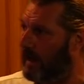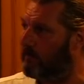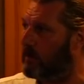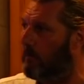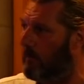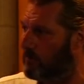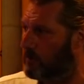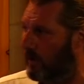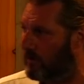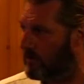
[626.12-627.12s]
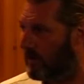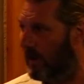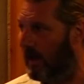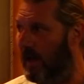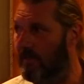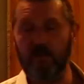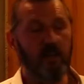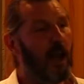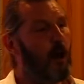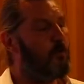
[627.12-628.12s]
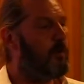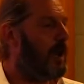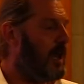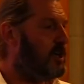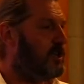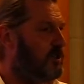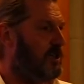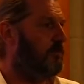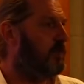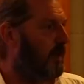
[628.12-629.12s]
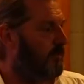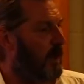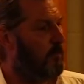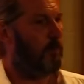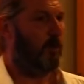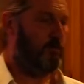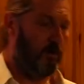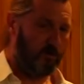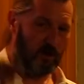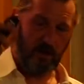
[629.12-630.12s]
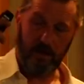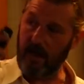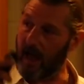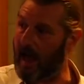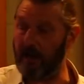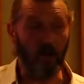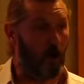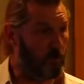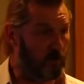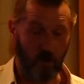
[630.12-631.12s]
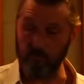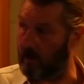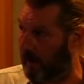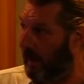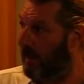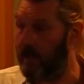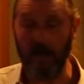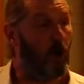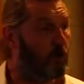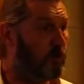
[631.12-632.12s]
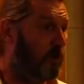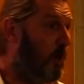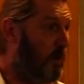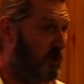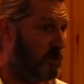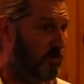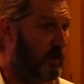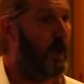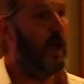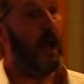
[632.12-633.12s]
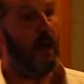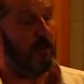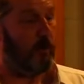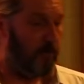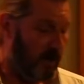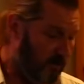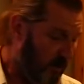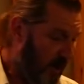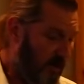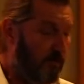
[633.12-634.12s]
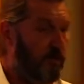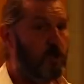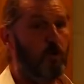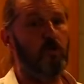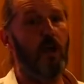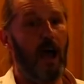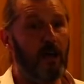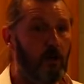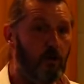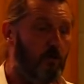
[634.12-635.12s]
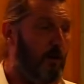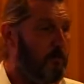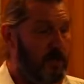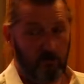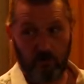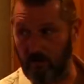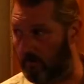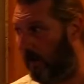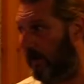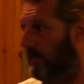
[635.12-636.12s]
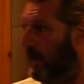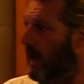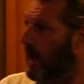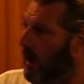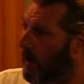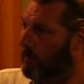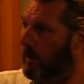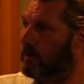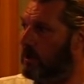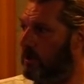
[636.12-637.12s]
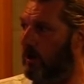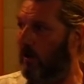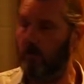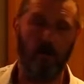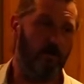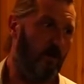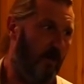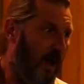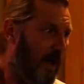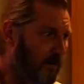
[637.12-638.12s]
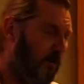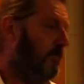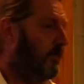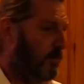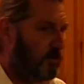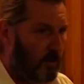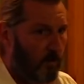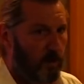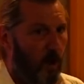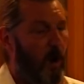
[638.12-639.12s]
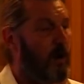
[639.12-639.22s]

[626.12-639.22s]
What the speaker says: and it was homogenous. This allowed relationships to develop both vertically and horizontally. They got to know each other as individuals and also administratively. British Corps, on the other hand, for those of you who don't know,